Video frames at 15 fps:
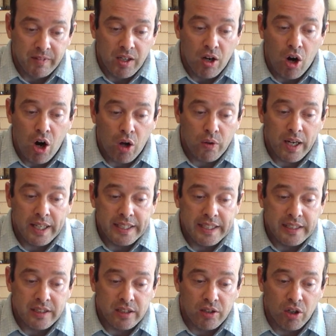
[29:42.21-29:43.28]
All I
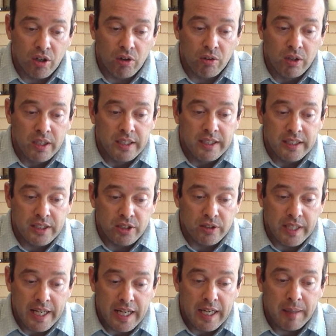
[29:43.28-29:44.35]
need to know is your
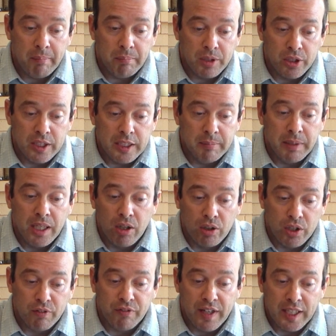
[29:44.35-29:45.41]
name, your email,
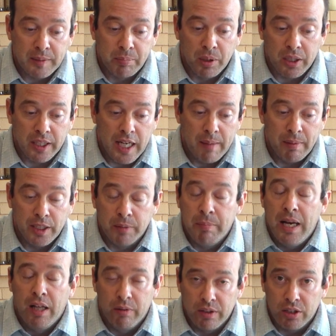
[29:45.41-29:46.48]
your Facebook name, and your
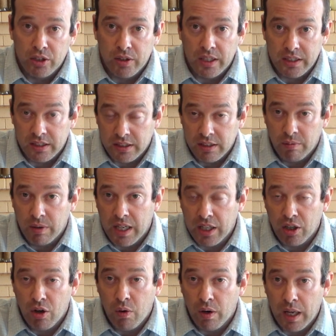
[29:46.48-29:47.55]
mailing address. Because then when I
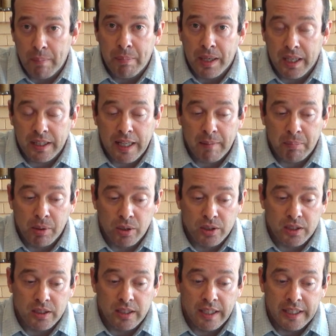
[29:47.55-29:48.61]
go and I pick that
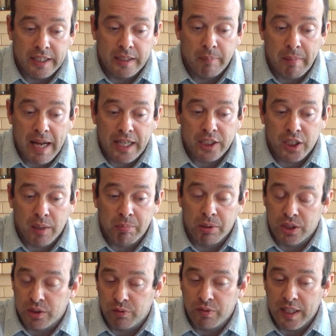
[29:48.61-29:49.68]
person, I need to match up
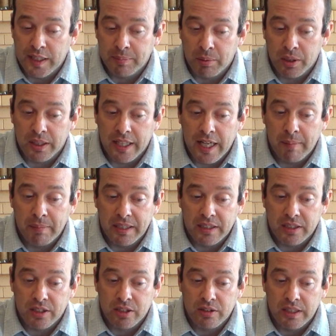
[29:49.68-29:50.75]
what your Facebook name
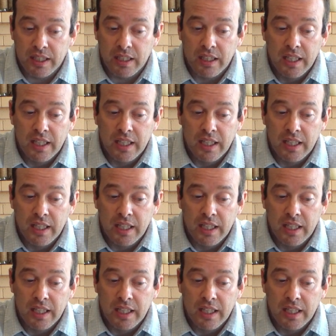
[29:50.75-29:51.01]
is to you,